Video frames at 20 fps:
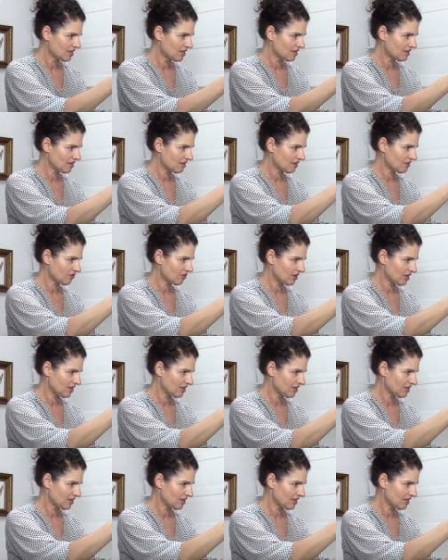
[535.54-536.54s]
anyway,
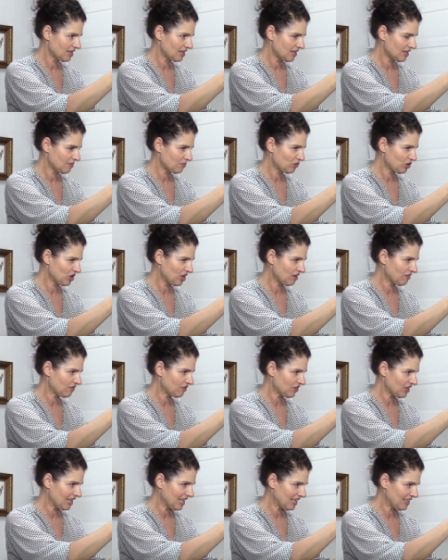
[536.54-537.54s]
I'm looking for
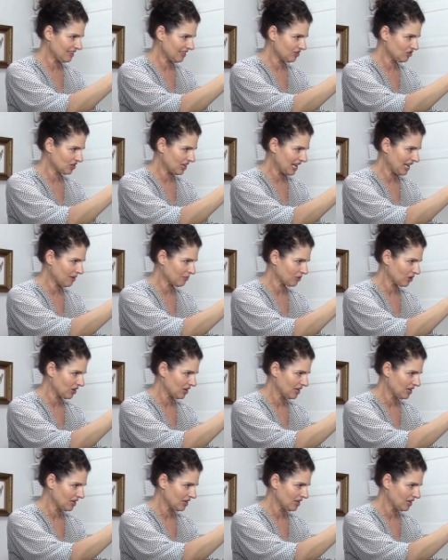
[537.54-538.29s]
the little camera,